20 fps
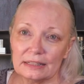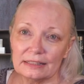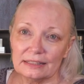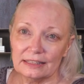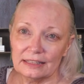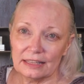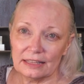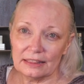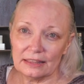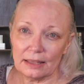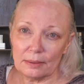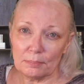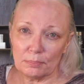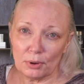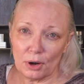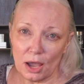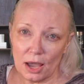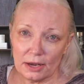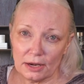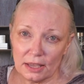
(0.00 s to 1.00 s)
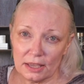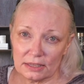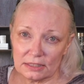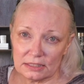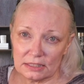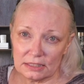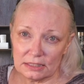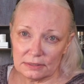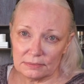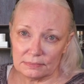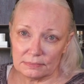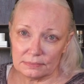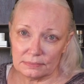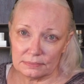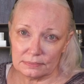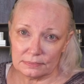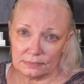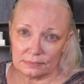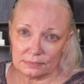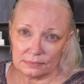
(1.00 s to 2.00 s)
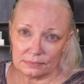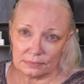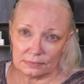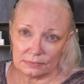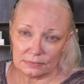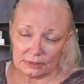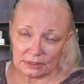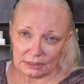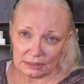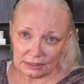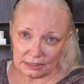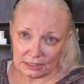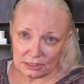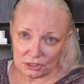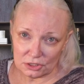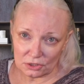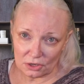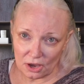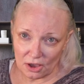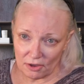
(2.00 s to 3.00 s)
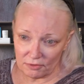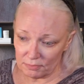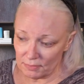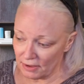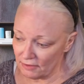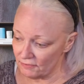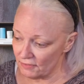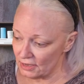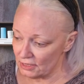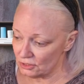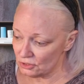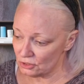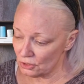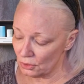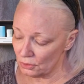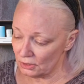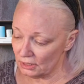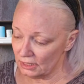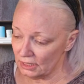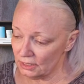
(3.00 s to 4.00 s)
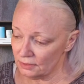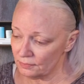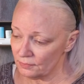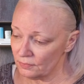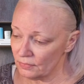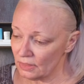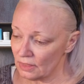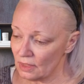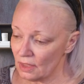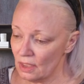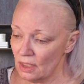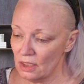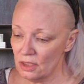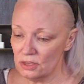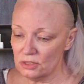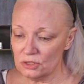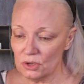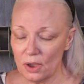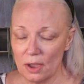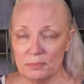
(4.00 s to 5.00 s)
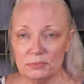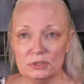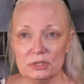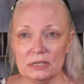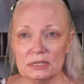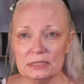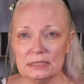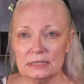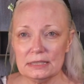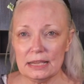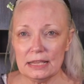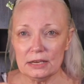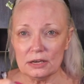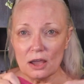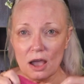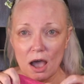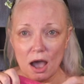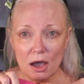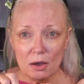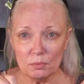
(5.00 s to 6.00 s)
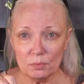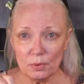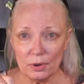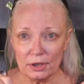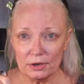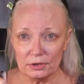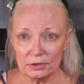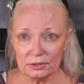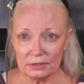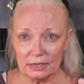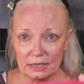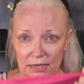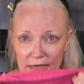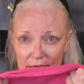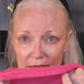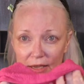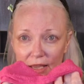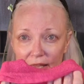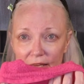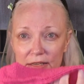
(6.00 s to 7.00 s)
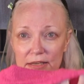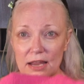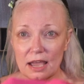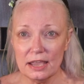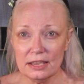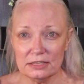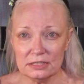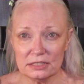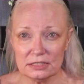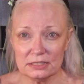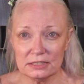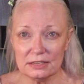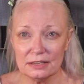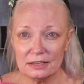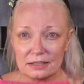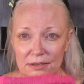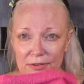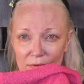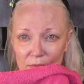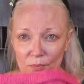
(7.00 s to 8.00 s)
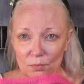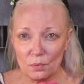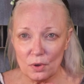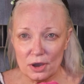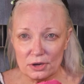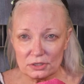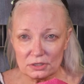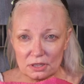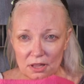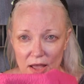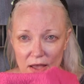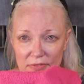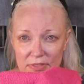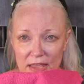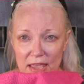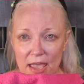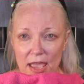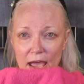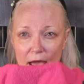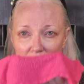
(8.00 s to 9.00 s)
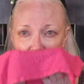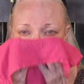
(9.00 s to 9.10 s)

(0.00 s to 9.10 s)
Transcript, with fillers: get that product cleanser off my face totally. So I'm just in hot water getting a nice washcloth I'm